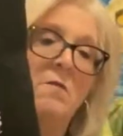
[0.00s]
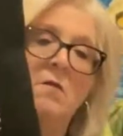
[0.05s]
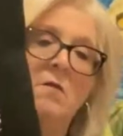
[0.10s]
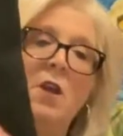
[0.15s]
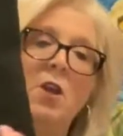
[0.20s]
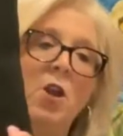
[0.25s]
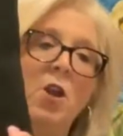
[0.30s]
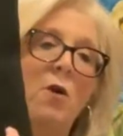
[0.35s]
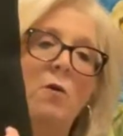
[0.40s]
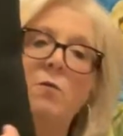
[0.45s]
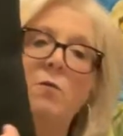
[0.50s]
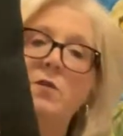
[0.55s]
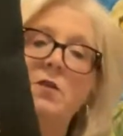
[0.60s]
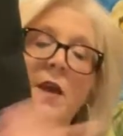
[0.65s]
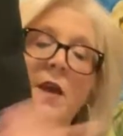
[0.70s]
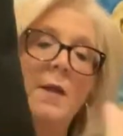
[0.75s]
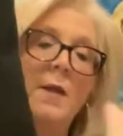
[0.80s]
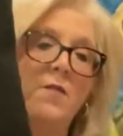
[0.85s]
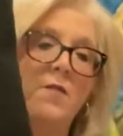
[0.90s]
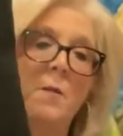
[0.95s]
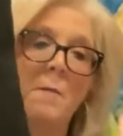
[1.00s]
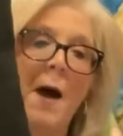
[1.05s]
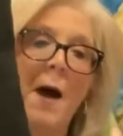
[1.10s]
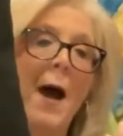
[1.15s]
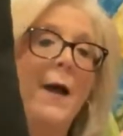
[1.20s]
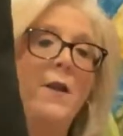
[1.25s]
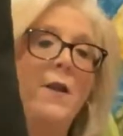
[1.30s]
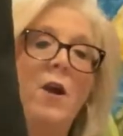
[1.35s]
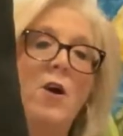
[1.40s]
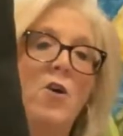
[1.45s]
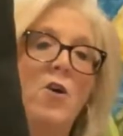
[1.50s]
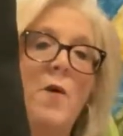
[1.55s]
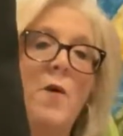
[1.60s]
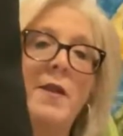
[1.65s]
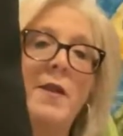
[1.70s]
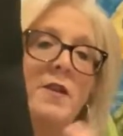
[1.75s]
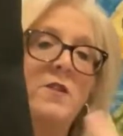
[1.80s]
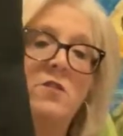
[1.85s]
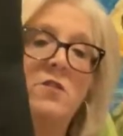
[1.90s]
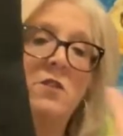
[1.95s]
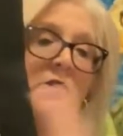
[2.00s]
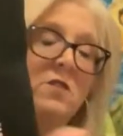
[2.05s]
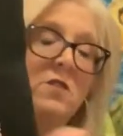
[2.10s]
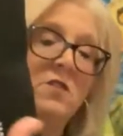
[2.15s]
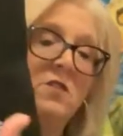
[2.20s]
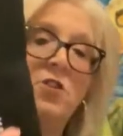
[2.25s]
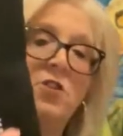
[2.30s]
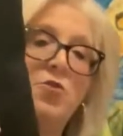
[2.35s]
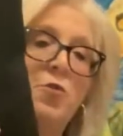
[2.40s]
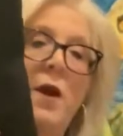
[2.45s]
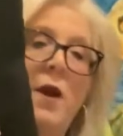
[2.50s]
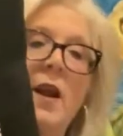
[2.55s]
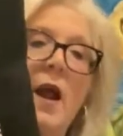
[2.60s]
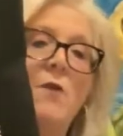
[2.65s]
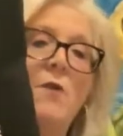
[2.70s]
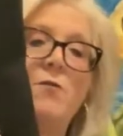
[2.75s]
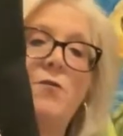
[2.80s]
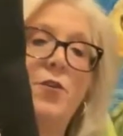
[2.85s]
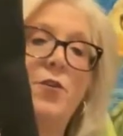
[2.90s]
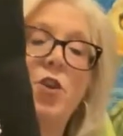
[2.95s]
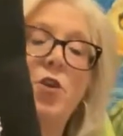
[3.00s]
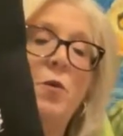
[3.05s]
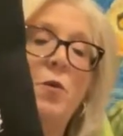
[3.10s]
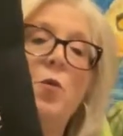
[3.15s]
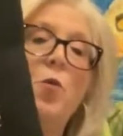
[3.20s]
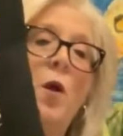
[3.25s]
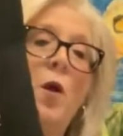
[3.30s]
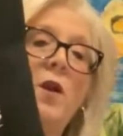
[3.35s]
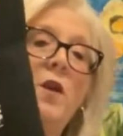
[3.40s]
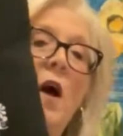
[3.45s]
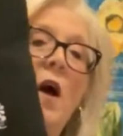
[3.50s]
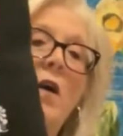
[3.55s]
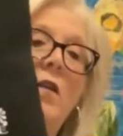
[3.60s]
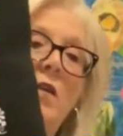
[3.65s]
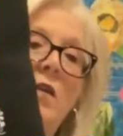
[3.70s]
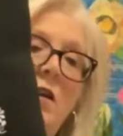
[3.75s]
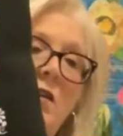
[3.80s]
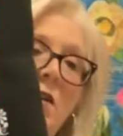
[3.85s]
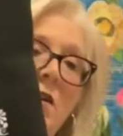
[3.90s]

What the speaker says: you know, hit the mono, and it's going to stitch right out for you in one color.